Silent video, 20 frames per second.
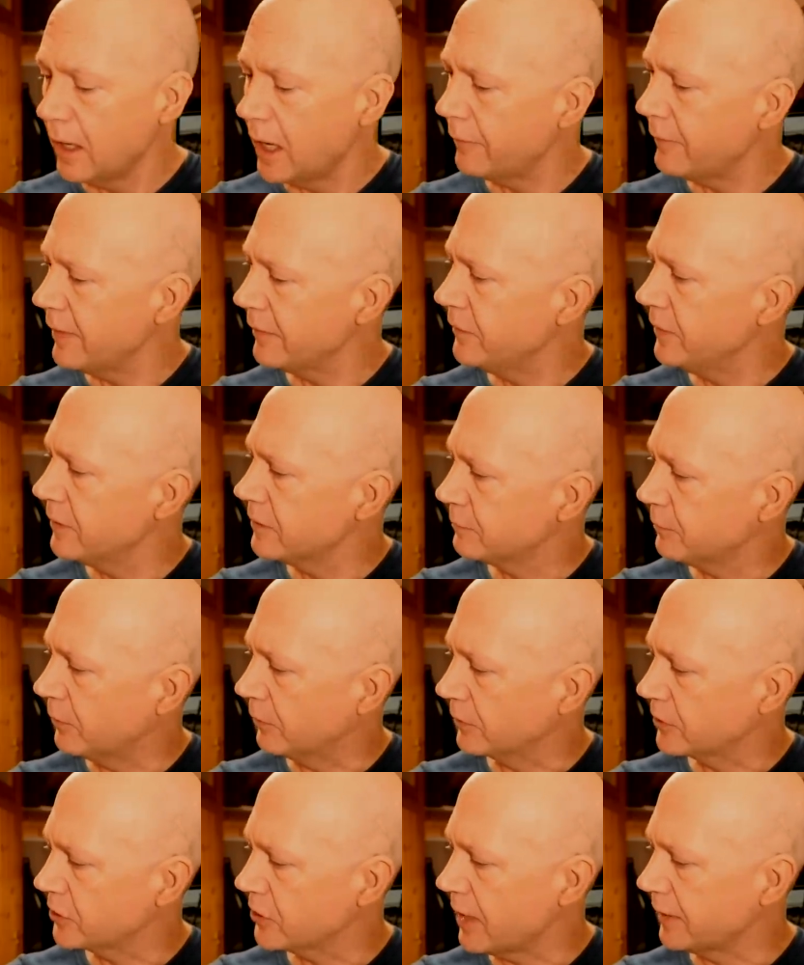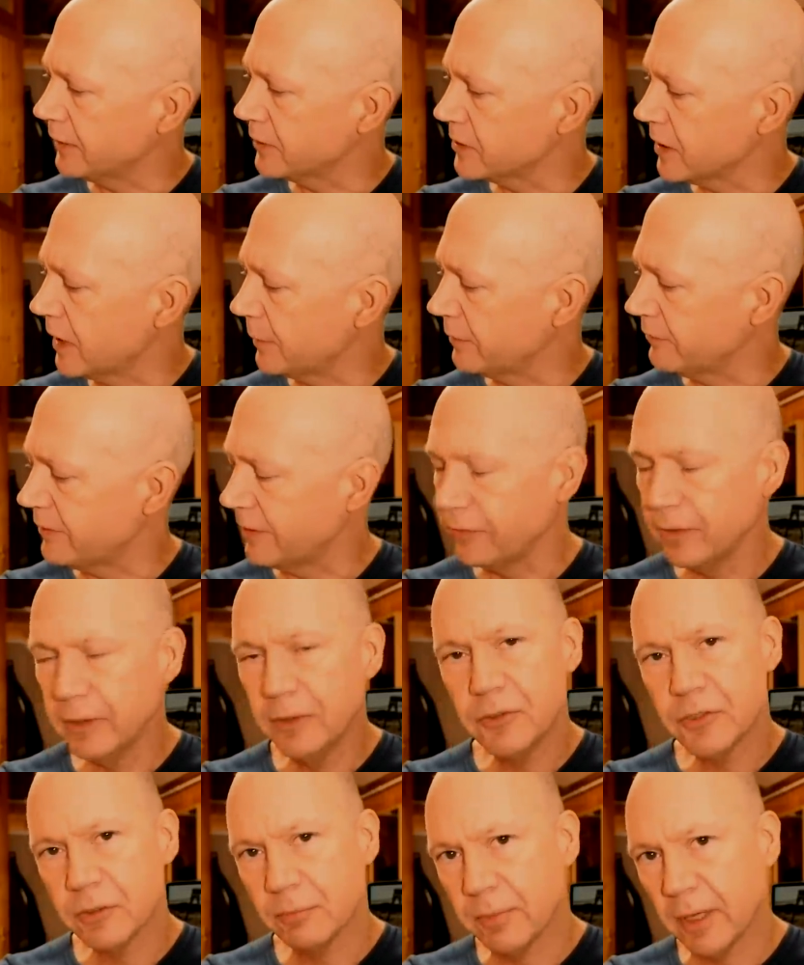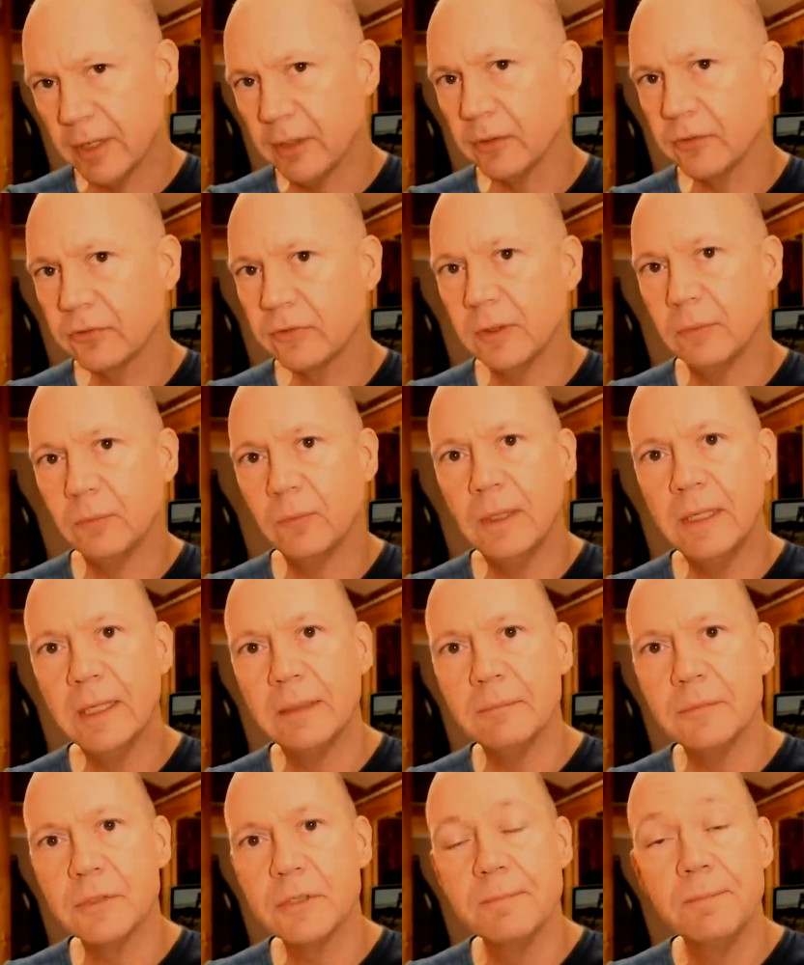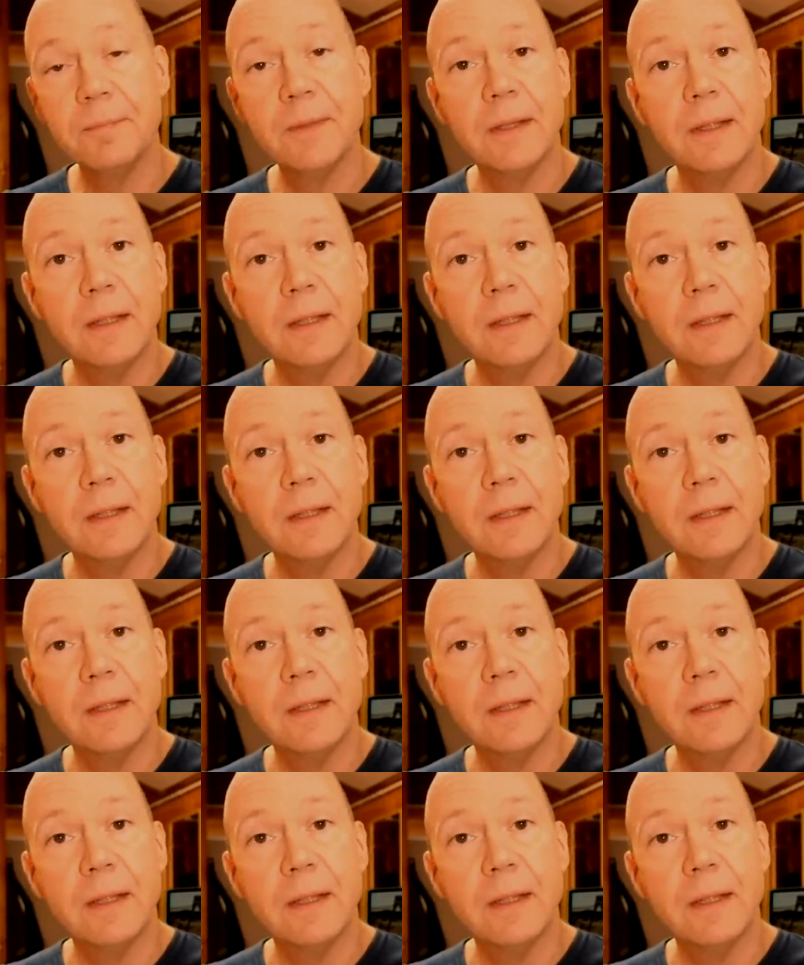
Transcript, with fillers: I read this book, China's Urban Revolution by Austin Williams.